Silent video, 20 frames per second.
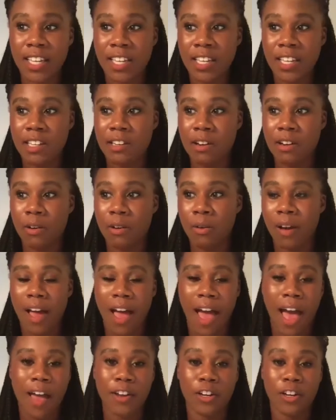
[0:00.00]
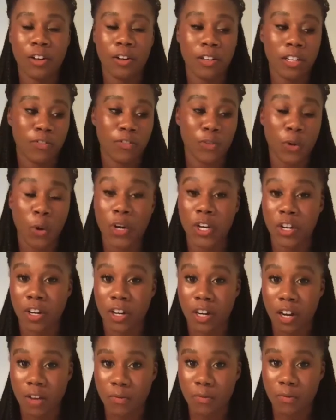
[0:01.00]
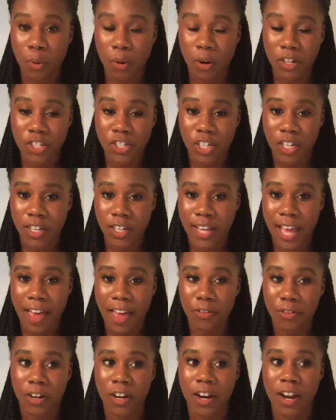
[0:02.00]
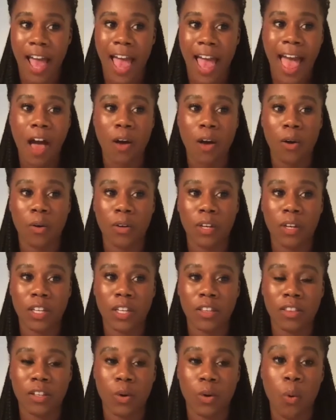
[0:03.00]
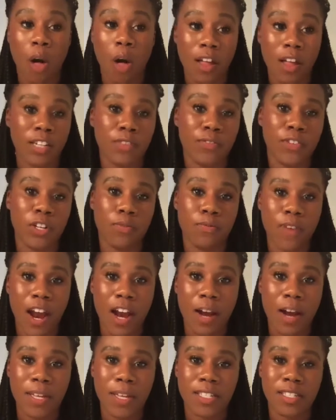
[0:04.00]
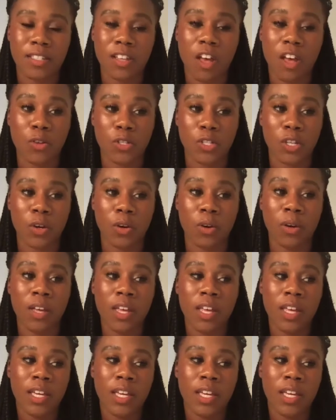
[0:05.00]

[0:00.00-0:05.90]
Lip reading: you know, how you're a forager or a gatherer, how the quality of your environment is also,